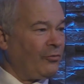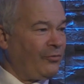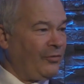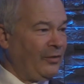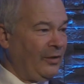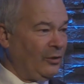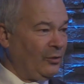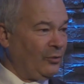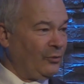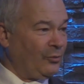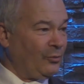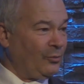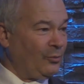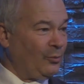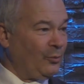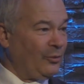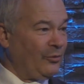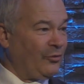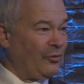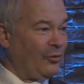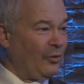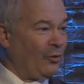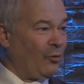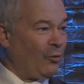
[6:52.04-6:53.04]
field
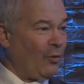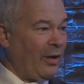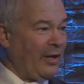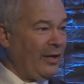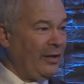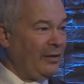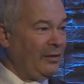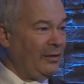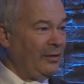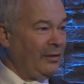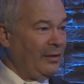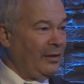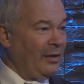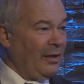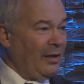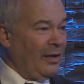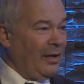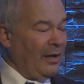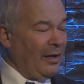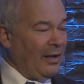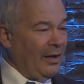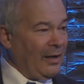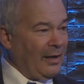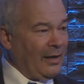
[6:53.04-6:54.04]
was the great
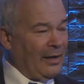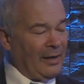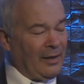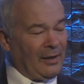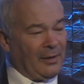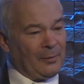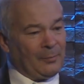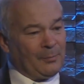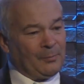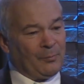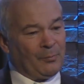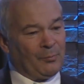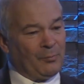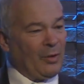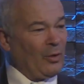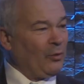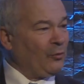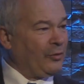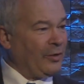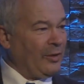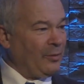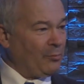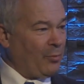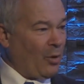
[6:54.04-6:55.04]

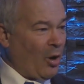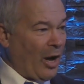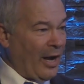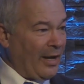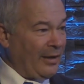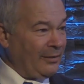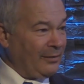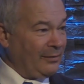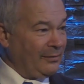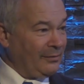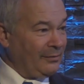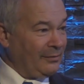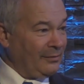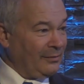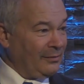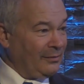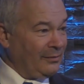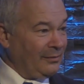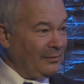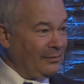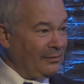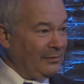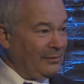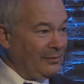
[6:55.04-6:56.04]
melting pot,
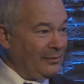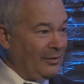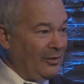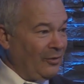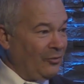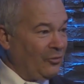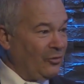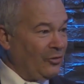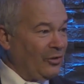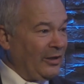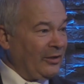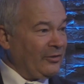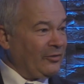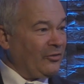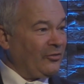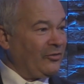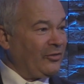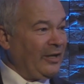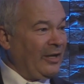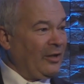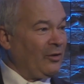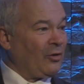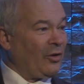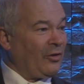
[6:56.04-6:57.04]
because you got to
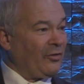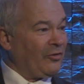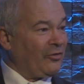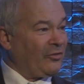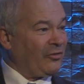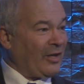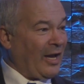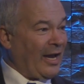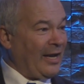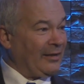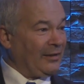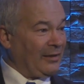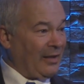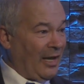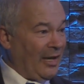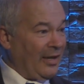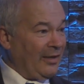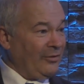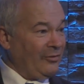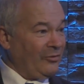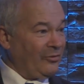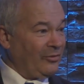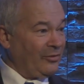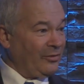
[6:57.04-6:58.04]
stand on the
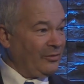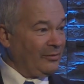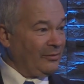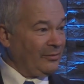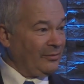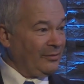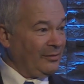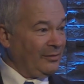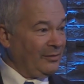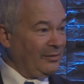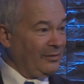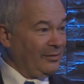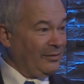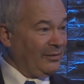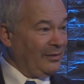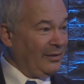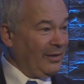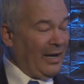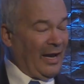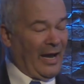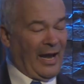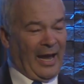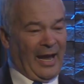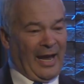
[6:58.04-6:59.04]
sidelines
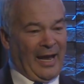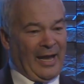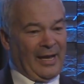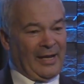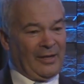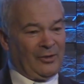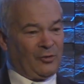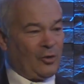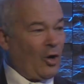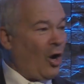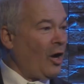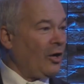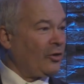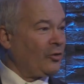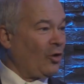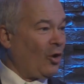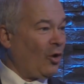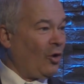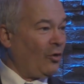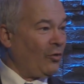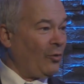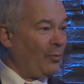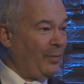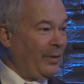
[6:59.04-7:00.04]
and talk to
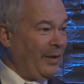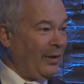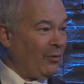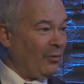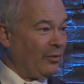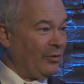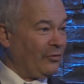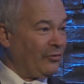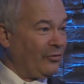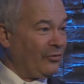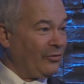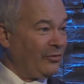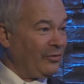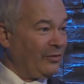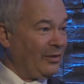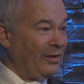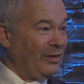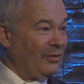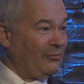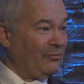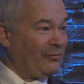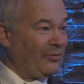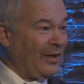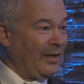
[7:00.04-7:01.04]
all the parents
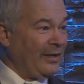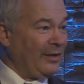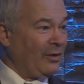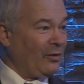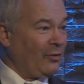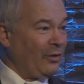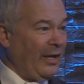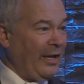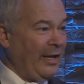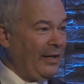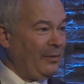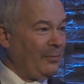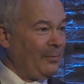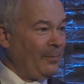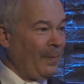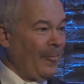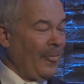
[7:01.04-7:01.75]
and find out, hey,